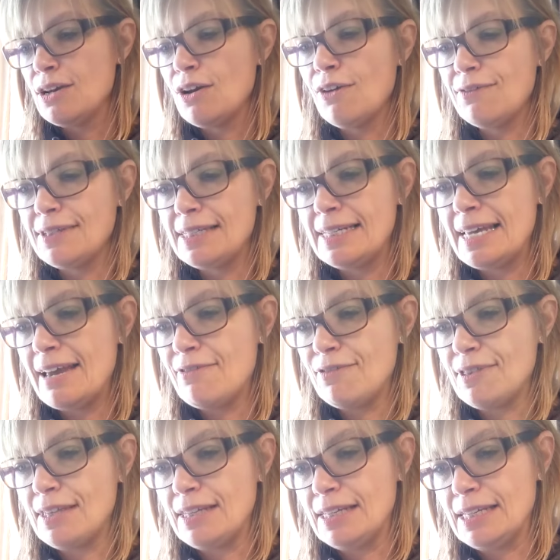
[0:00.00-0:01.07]
obviously
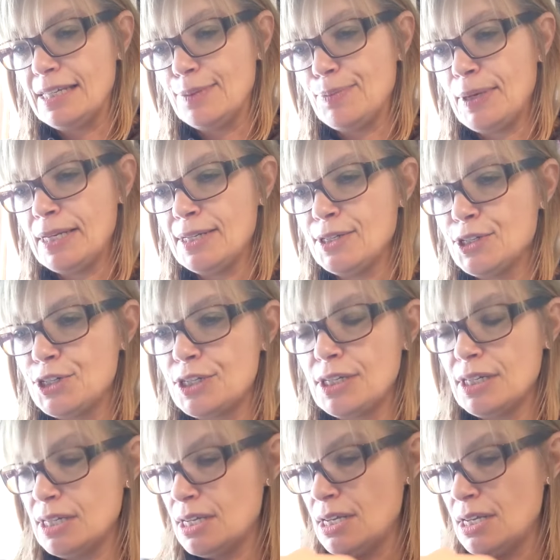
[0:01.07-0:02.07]
everything is pinched,